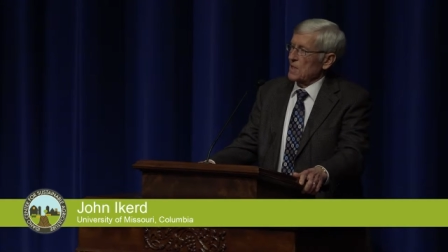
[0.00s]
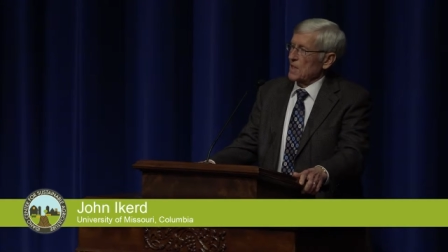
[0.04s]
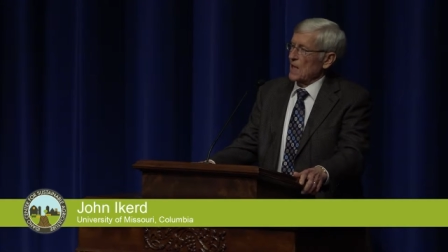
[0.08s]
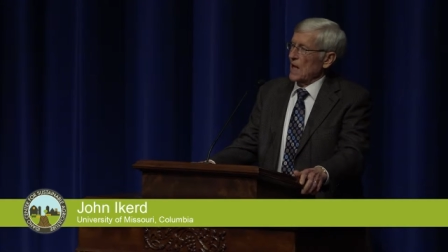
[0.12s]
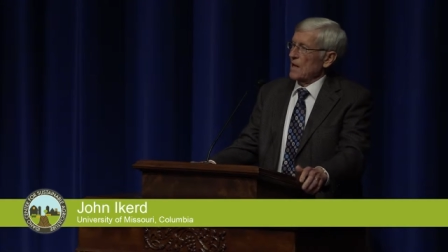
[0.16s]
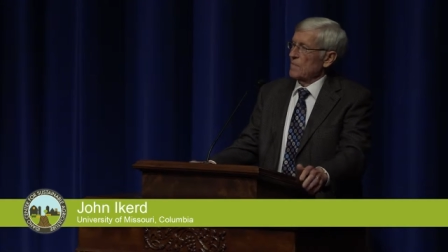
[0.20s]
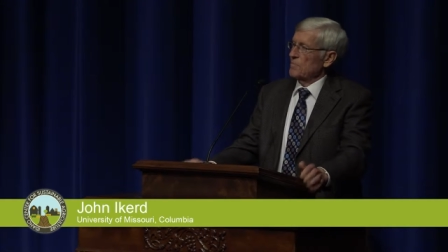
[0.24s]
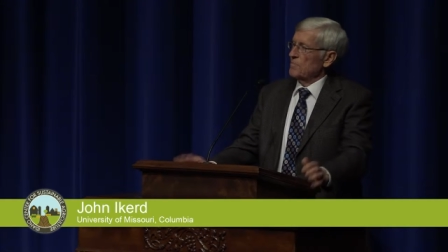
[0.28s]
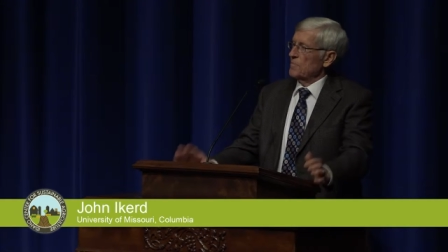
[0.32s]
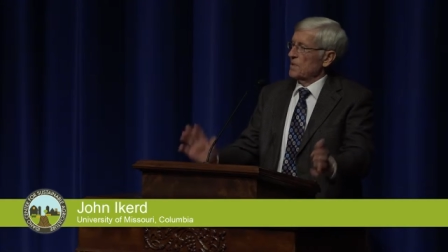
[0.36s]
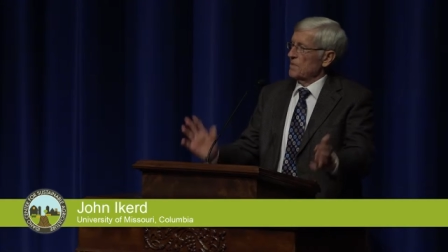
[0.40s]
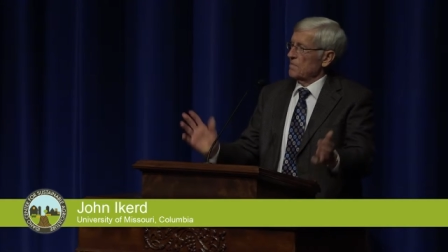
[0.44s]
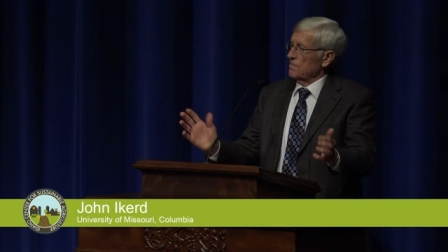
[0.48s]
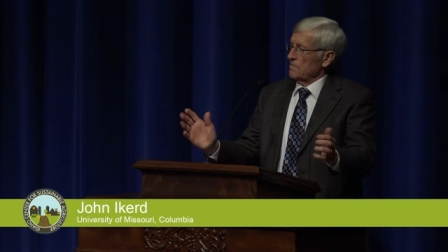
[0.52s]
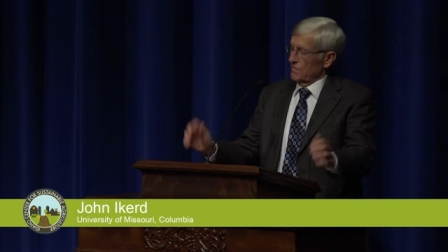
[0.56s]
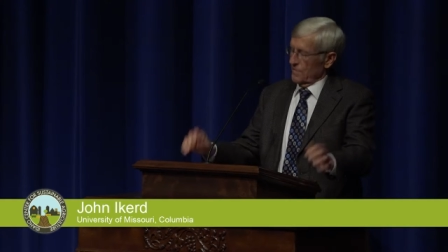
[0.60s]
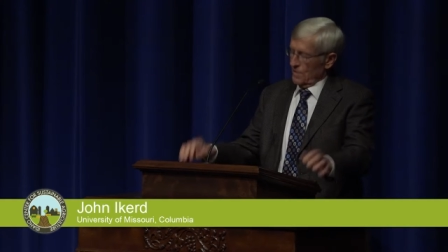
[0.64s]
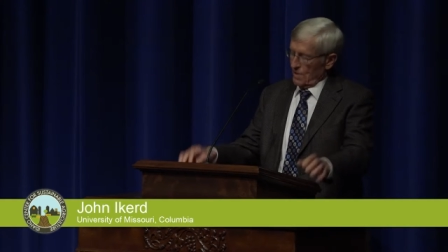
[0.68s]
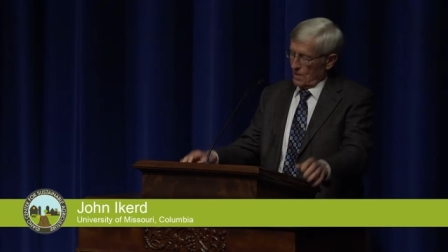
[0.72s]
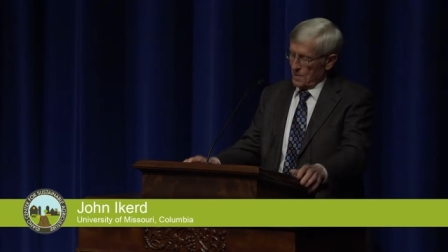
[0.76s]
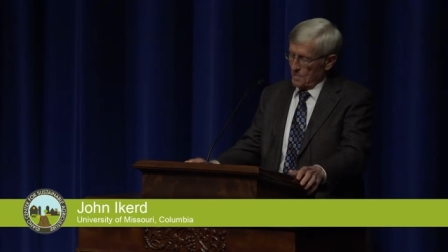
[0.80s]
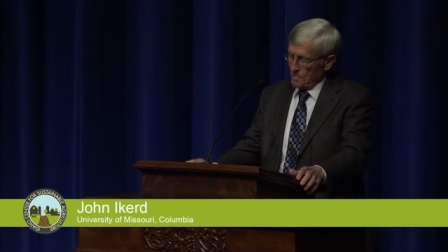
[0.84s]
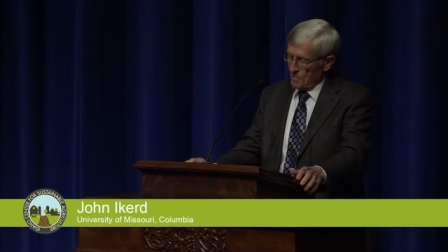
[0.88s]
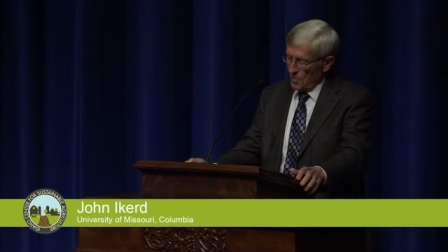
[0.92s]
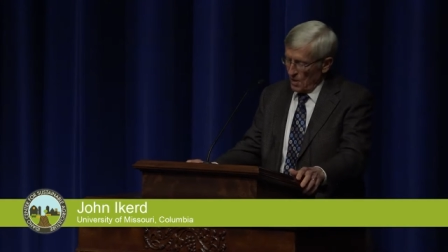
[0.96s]
and I've been
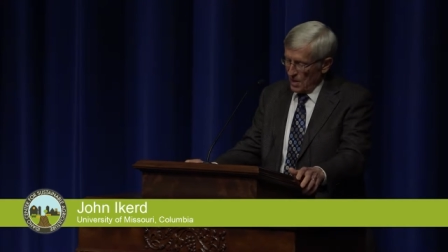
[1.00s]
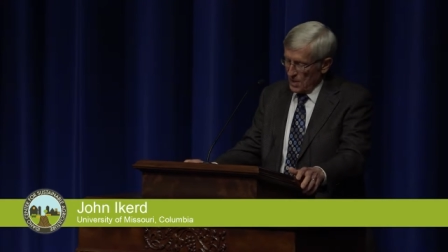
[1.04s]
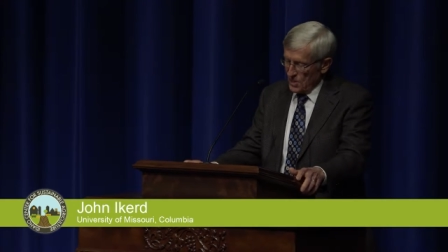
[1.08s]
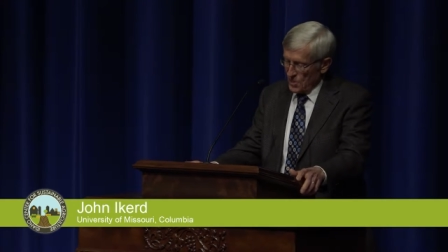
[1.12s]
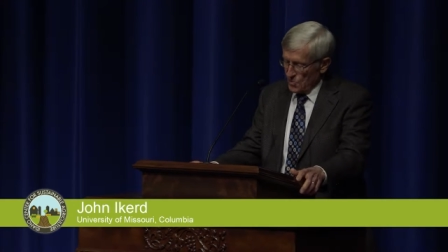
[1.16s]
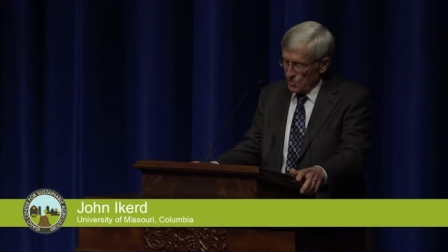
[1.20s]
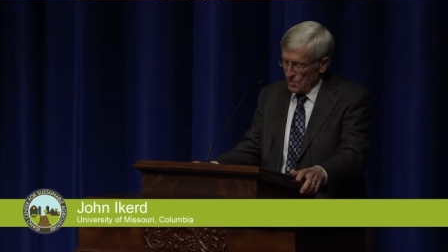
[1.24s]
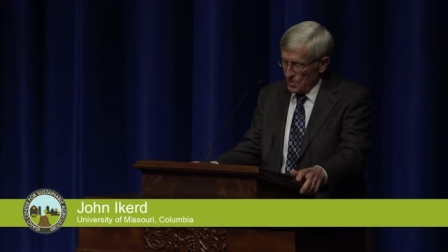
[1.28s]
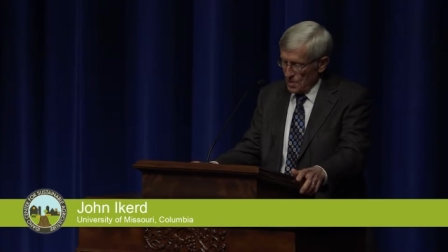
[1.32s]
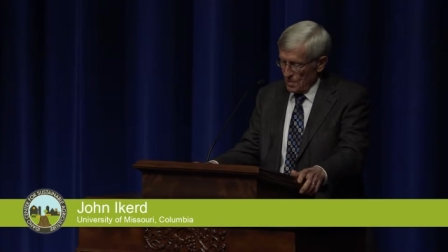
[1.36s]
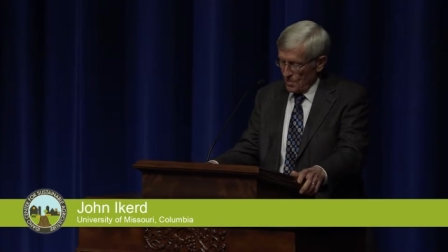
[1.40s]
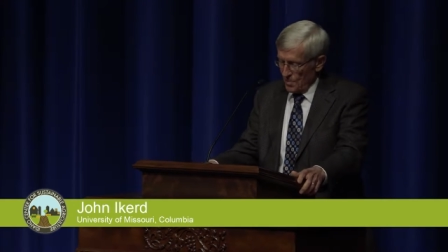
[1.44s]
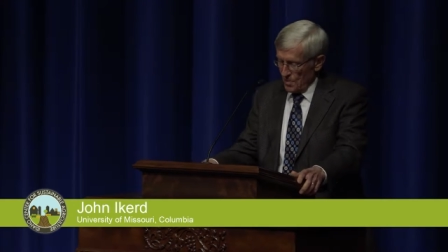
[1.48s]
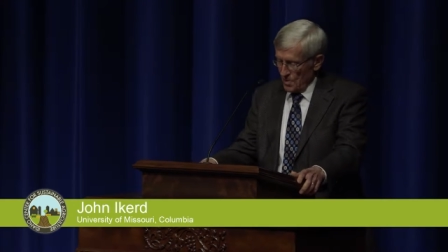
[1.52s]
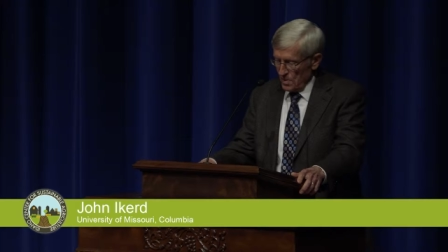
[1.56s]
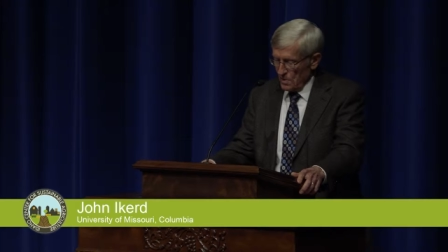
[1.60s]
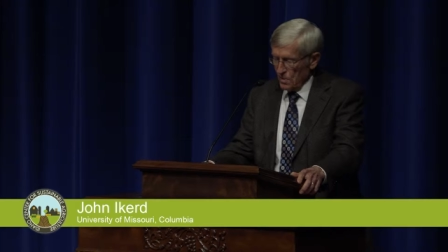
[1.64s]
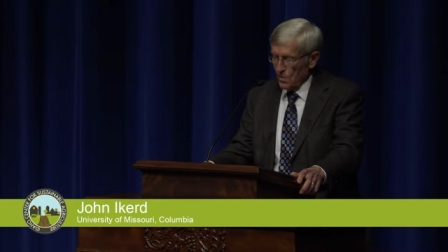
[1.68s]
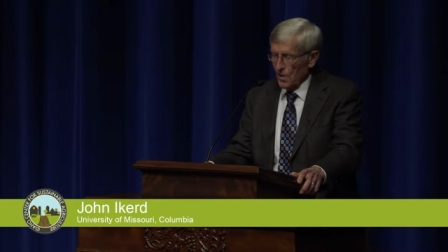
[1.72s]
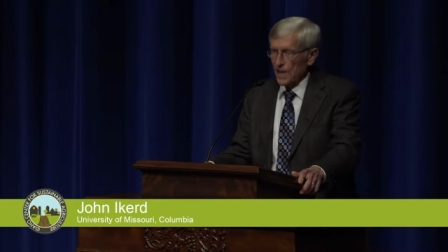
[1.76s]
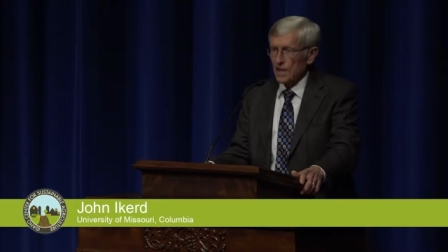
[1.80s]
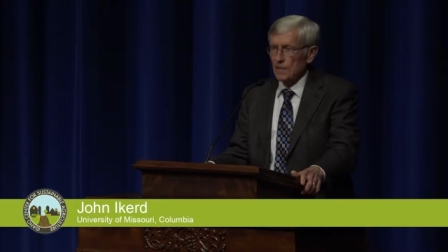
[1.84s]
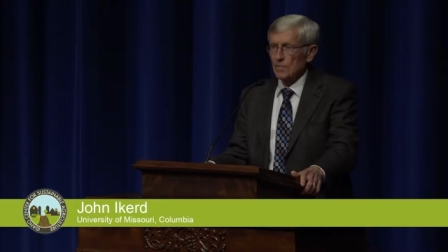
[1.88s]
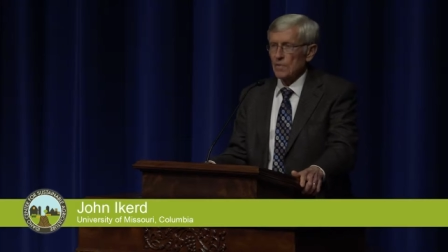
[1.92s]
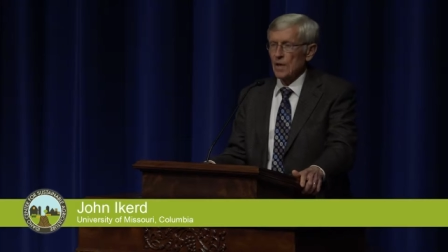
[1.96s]
very impressed with the
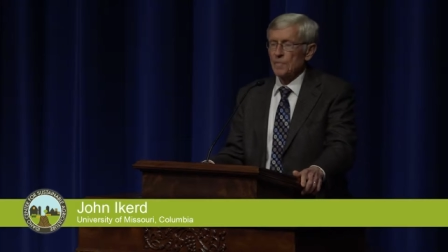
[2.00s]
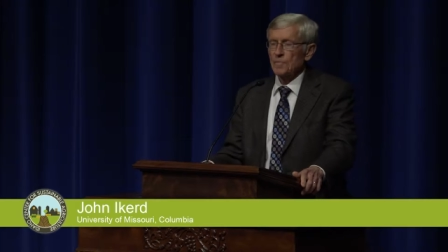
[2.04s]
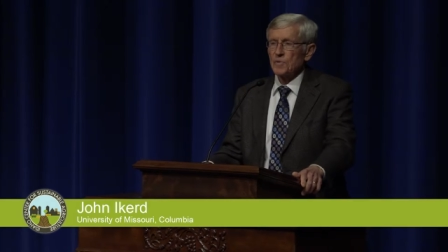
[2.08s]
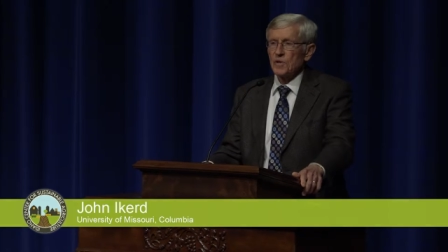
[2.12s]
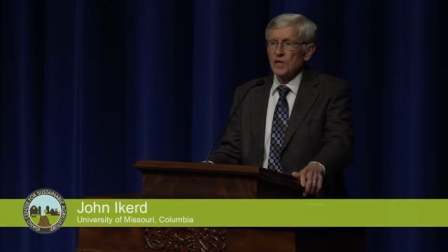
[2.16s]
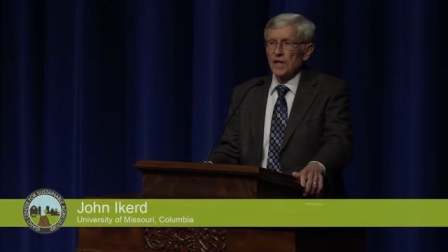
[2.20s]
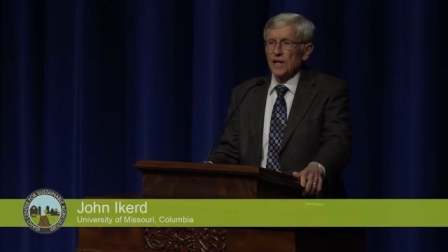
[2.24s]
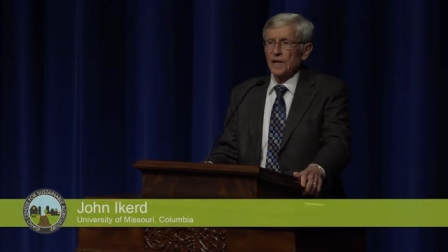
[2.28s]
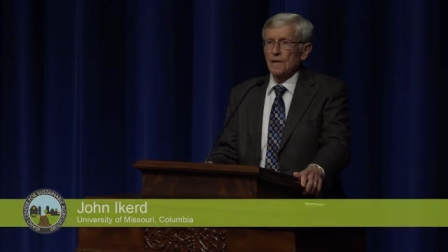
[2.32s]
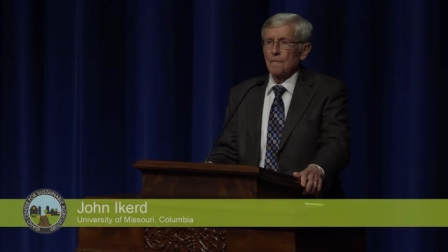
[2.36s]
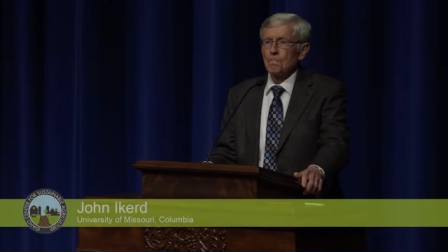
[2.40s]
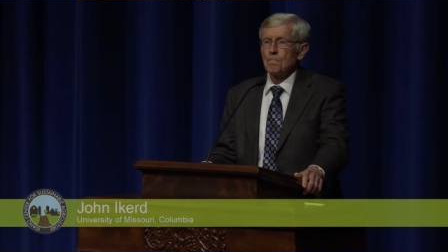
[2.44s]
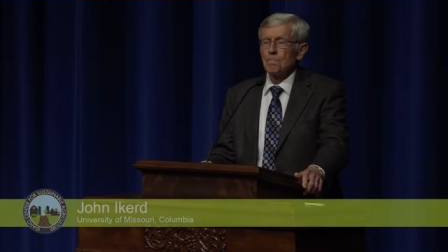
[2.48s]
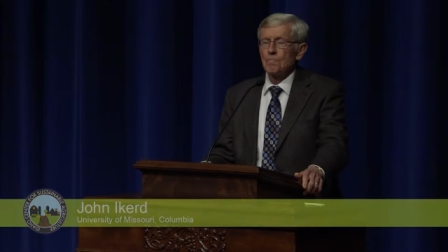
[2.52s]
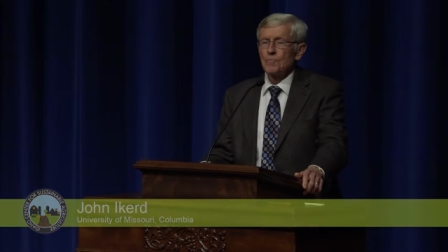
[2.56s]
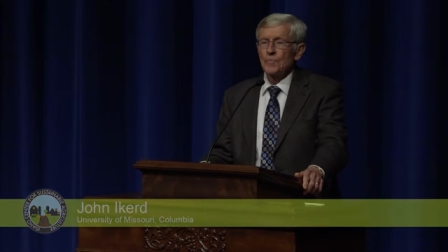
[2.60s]
program up to now.